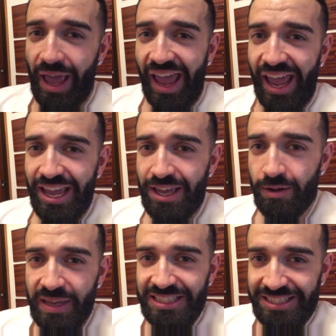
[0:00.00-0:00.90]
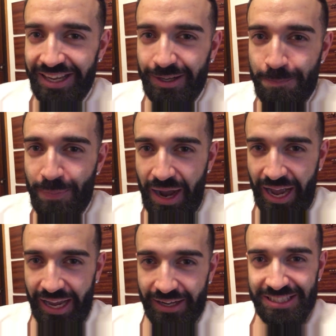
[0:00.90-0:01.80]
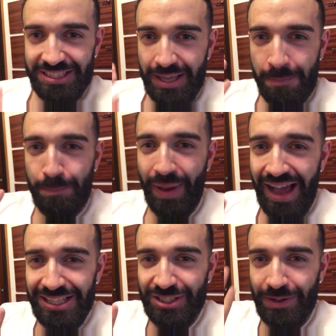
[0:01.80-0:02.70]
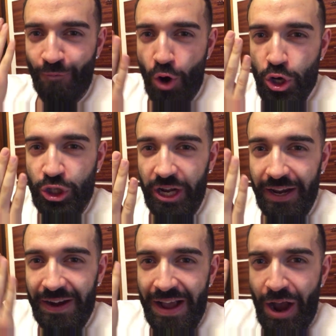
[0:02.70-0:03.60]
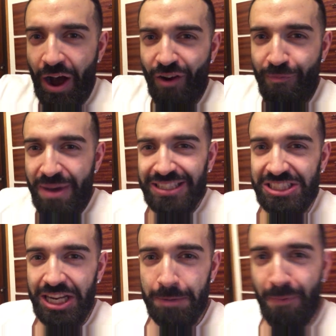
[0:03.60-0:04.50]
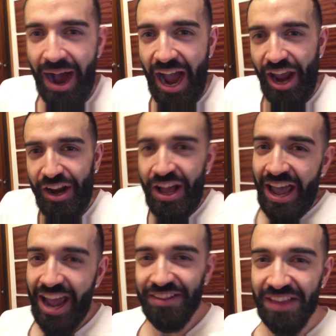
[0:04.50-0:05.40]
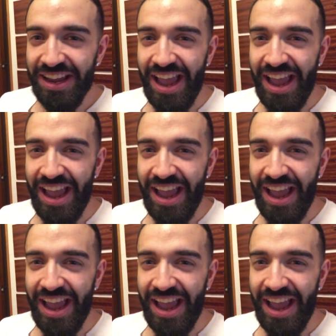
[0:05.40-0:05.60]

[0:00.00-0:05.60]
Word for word: a Mystic Mine is the best version of Mystic Mine in the